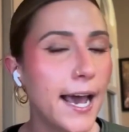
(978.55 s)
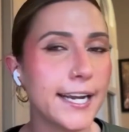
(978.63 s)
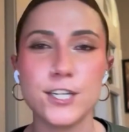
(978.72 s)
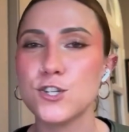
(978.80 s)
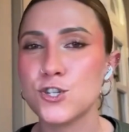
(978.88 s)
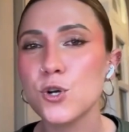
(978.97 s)
And
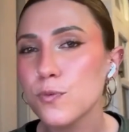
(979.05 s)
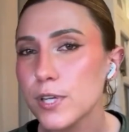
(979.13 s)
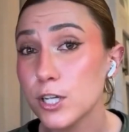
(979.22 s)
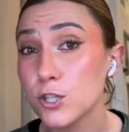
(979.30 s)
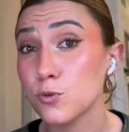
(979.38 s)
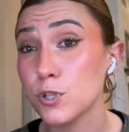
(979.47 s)
I just don't
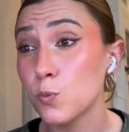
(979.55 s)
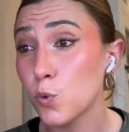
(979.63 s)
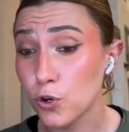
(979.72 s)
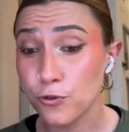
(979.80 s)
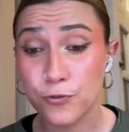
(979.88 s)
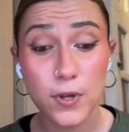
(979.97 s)
think it's really
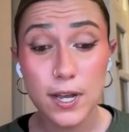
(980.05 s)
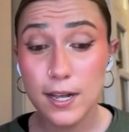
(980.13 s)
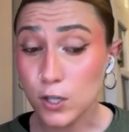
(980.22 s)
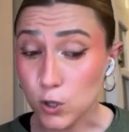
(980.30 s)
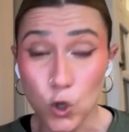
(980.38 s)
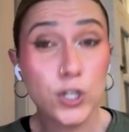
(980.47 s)
worth
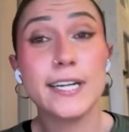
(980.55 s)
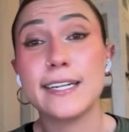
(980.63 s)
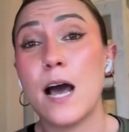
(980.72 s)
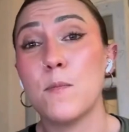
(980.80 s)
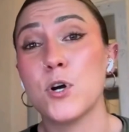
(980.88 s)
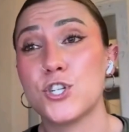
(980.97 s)
looking
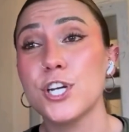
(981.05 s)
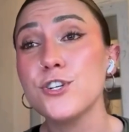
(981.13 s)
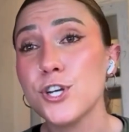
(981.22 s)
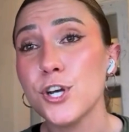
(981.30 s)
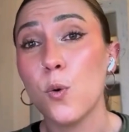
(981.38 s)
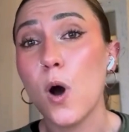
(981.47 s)
that much
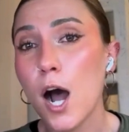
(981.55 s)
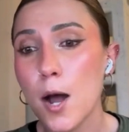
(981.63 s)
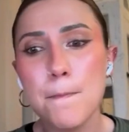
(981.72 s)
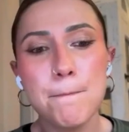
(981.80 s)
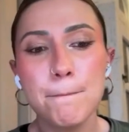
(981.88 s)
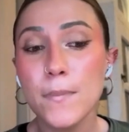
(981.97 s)
into.
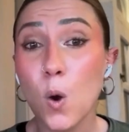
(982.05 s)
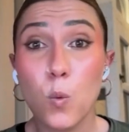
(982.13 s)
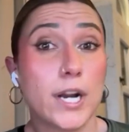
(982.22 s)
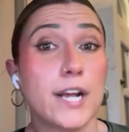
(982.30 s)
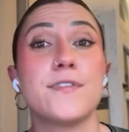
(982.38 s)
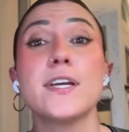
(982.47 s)
Um,
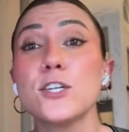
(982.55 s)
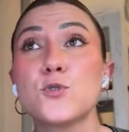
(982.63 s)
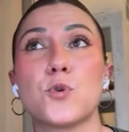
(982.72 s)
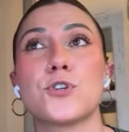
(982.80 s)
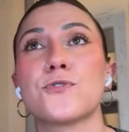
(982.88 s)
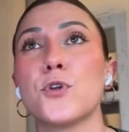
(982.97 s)
what I think is
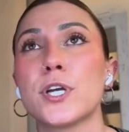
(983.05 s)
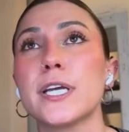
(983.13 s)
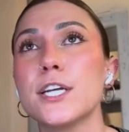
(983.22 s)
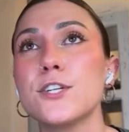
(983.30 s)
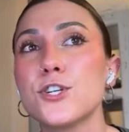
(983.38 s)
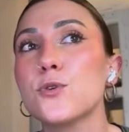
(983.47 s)
worth looking
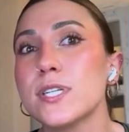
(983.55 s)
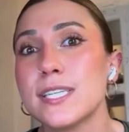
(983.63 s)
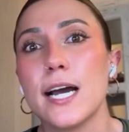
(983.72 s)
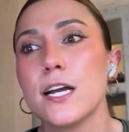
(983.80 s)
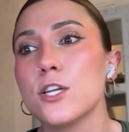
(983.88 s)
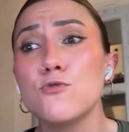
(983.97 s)
into is
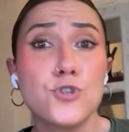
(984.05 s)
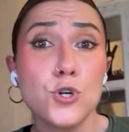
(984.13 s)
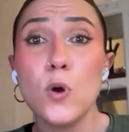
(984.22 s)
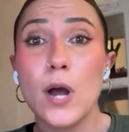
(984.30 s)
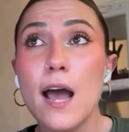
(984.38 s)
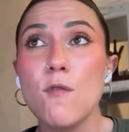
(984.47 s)
that you
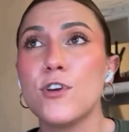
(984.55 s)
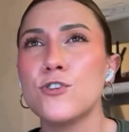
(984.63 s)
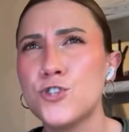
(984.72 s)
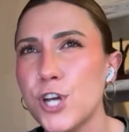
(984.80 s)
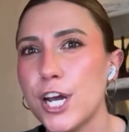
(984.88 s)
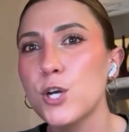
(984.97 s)
do have a
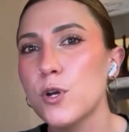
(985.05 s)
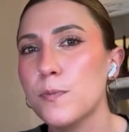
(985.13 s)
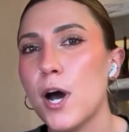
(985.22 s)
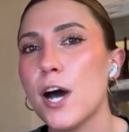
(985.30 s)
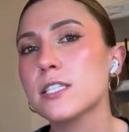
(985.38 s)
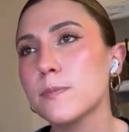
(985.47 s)
genuine
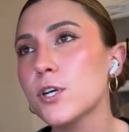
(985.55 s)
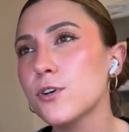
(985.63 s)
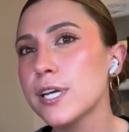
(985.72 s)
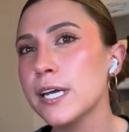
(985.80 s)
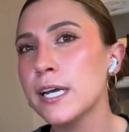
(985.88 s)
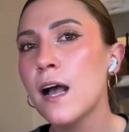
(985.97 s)

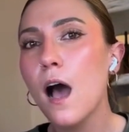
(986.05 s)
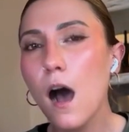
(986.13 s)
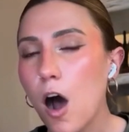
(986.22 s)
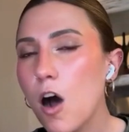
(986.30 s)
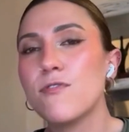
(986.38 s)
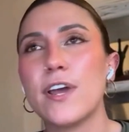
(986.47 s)
possibility
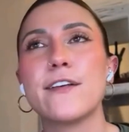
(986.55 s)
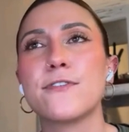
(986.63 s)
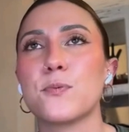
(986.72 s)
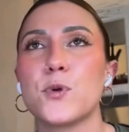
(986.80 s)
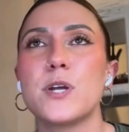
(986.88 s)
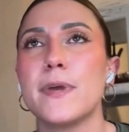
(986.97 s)
of a
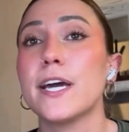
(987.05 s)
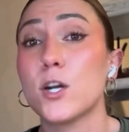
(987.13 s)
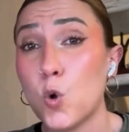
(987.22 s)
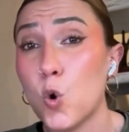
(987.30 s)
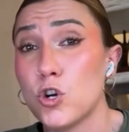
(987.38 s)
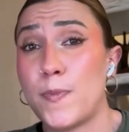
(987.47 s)
three man
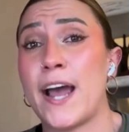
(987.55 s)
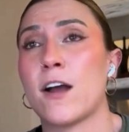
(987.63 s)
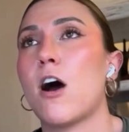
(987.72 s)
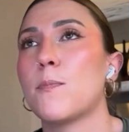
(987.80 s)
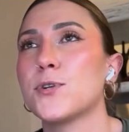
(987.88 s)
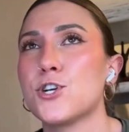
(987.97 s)
quarterback
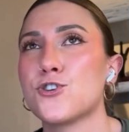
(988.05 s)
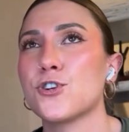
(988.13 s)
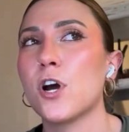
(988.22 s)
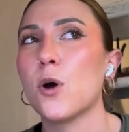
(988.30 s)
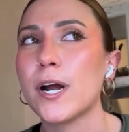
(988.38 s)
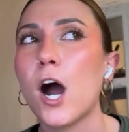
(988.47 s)
competition
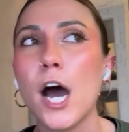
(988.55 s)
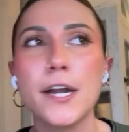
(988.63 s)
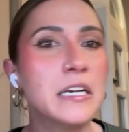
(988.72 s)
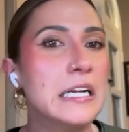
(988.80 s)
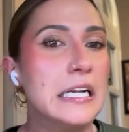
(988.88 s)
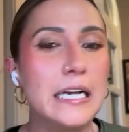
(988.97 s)
going on.